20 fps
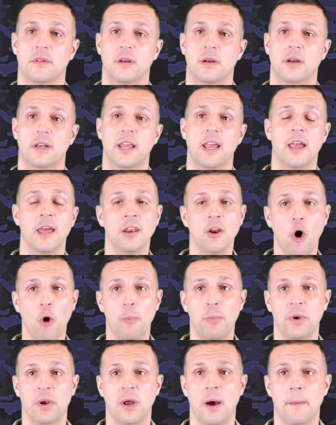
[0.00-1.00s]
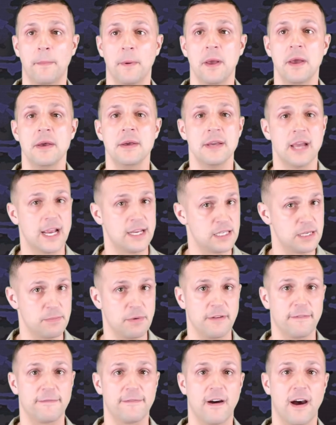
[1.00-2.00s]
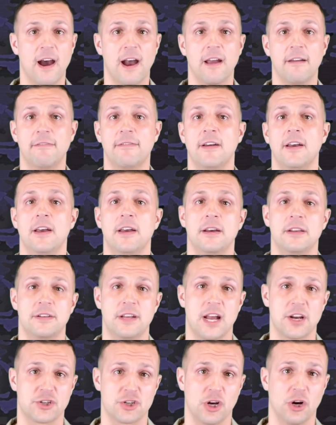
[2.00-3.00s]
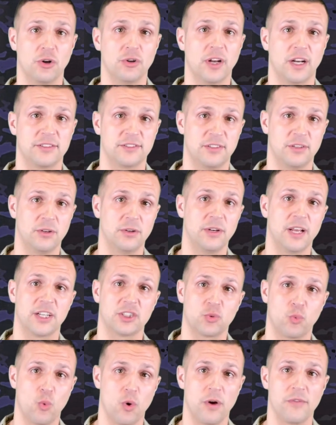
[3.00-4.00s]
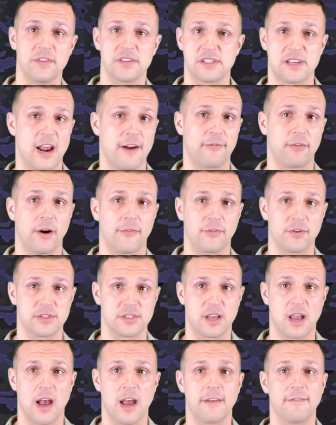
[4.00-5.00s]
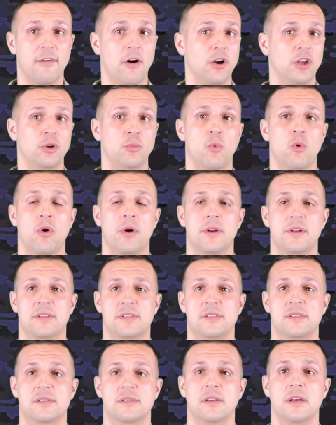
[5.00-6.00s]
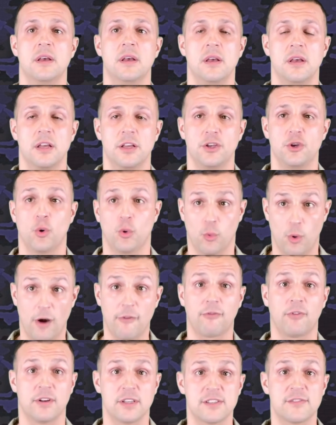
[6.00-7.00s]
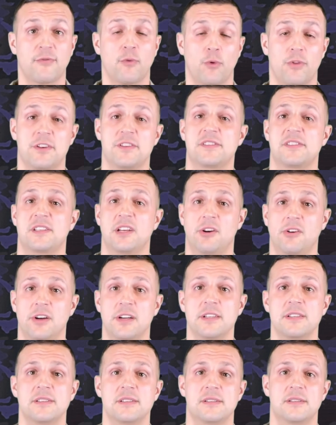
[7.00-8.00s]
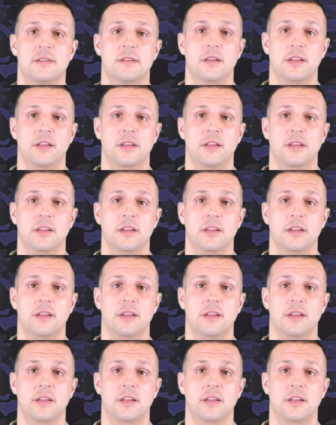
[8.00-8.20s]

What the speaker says: Again, open up ATP 5-0.2-1, the Staff Reference Guide, Volume 1 is your reference for this series.